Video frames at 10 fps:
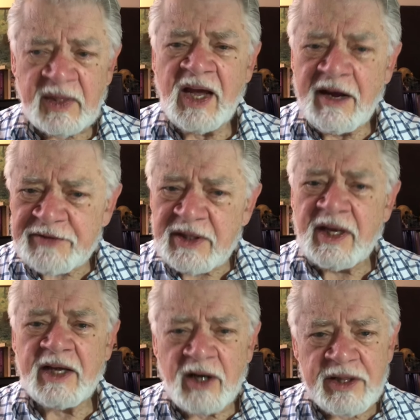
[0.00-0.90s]
After
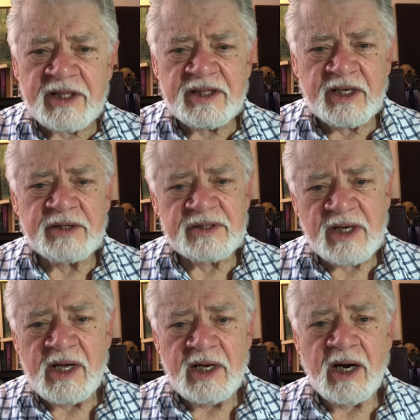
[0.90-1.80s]
that, other things
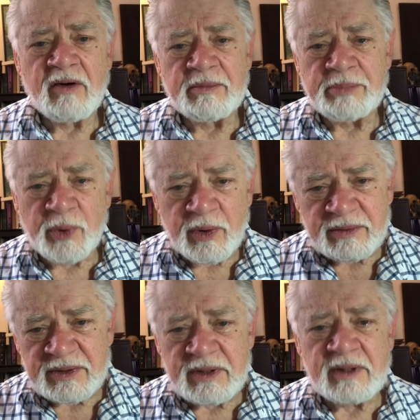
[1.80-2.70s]
are
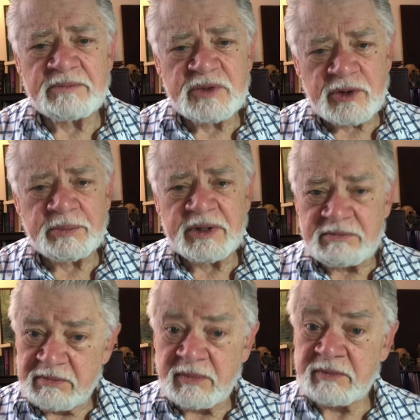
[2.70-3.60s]
important. Uh, should be
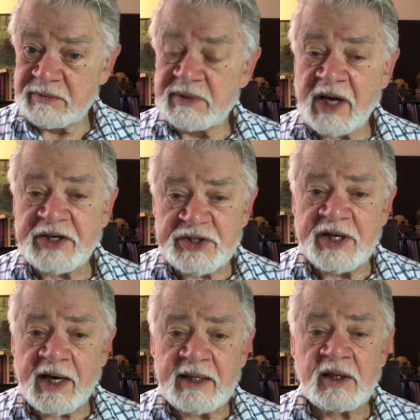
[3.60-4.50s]
nice
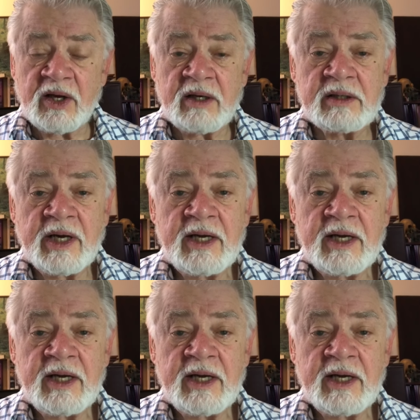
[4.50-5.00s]
dialogue.